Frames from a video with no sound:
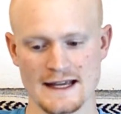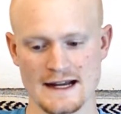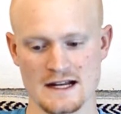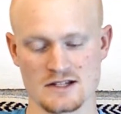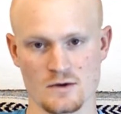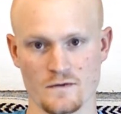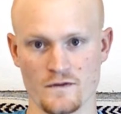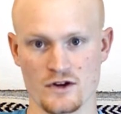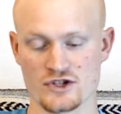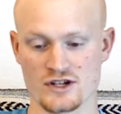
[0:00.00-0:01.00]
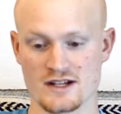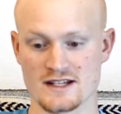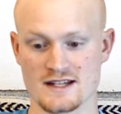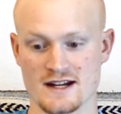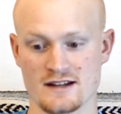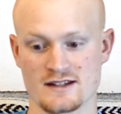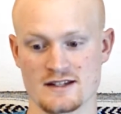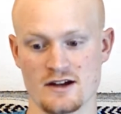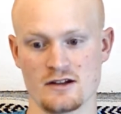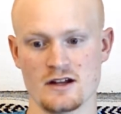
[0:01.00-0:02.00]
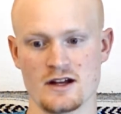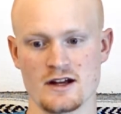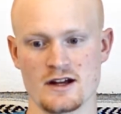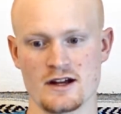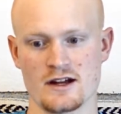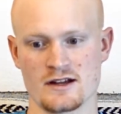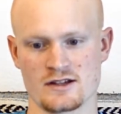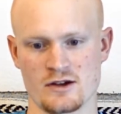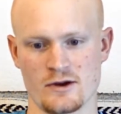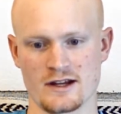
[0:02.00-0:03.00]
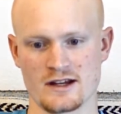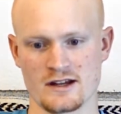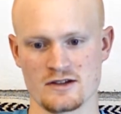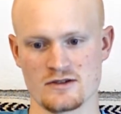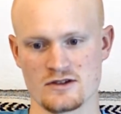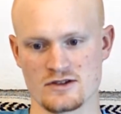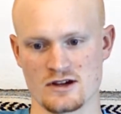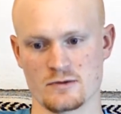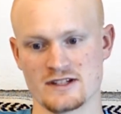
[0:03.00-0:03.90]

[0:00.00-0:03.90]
and its own function inside of the cell. So again, you start with